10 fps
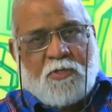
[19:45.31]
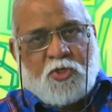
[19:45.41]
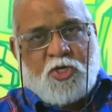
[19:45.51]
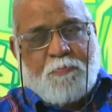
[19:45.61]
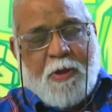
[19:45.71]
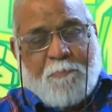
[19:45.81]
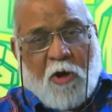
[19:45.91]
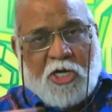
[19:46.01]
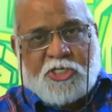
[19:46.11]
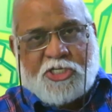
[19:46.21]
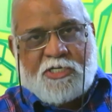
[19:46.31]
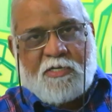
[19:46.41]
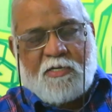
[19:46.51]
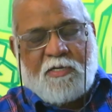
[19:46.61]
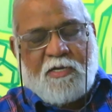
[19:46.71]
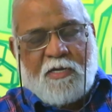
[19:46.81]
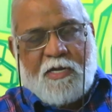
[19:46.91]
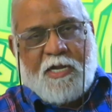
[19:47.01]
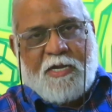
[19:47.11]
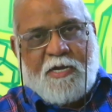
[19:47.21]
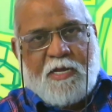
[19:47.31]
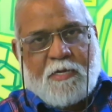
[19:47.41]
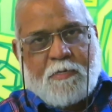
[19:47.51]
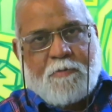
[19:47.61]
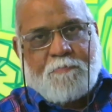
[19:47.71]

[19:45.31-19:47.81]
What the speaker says: should be abolished in India.